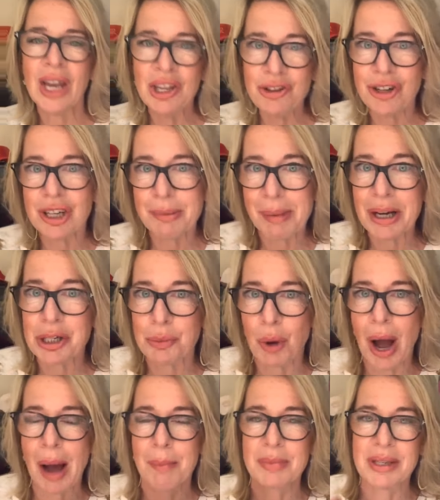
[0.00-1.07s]
And you can imagine
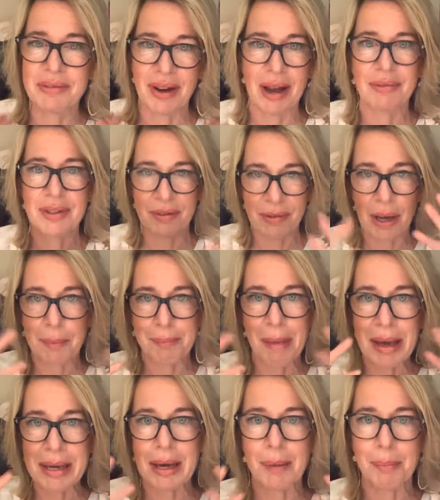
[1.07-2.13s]
what happens if I have to have like
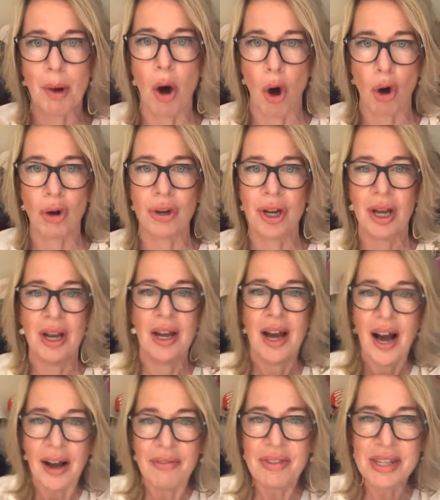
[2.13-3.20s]
makeup on
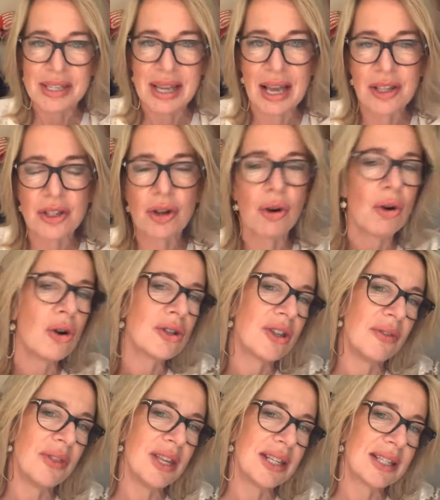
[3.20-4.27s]
and this gets caught.
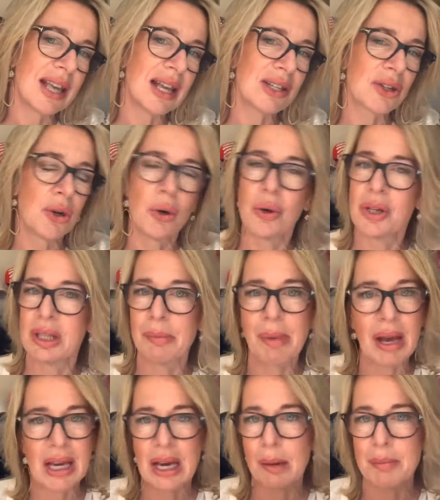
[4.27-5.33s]
So this gets caught in the
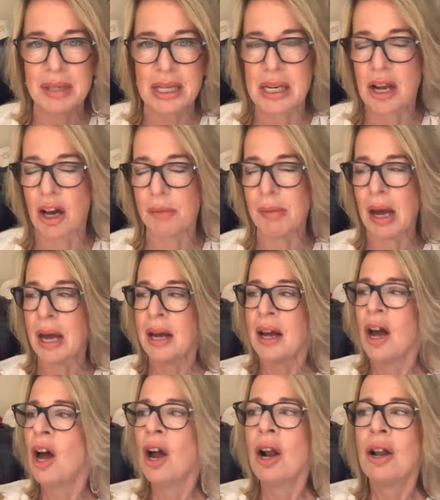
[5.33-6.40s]
makeup. It's a nightmare.
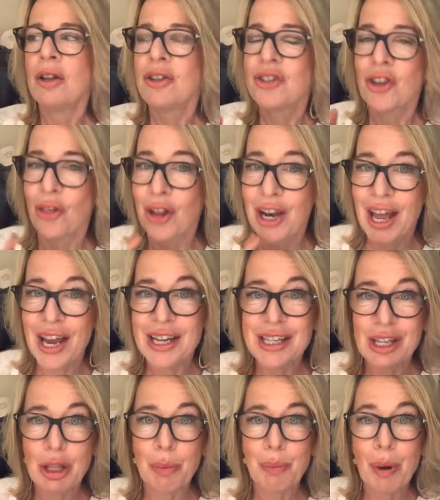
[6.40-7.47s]
So the
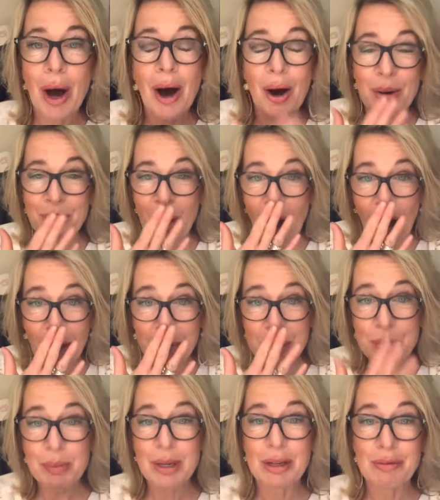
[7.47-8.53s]
lady in the pub, I
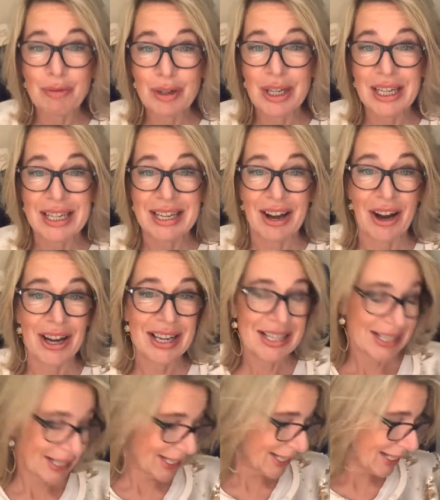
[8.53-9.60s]
was being really
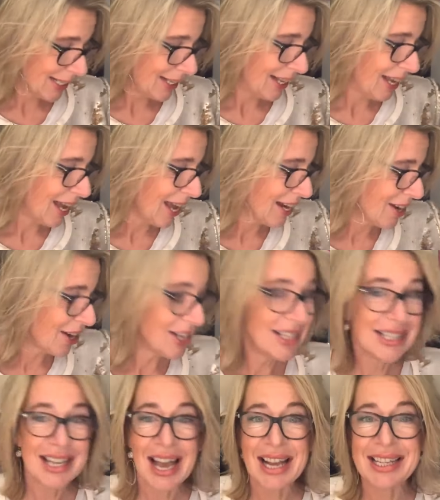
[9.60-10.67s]
nice. And I
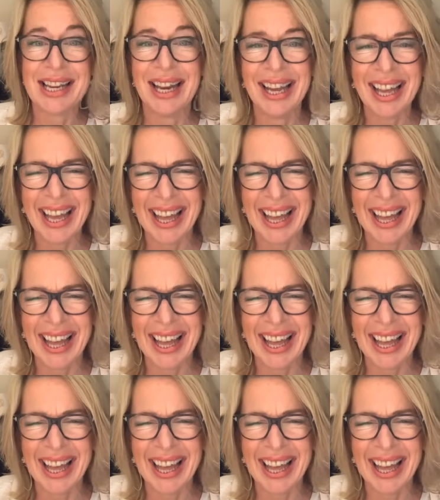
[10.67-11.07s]
said,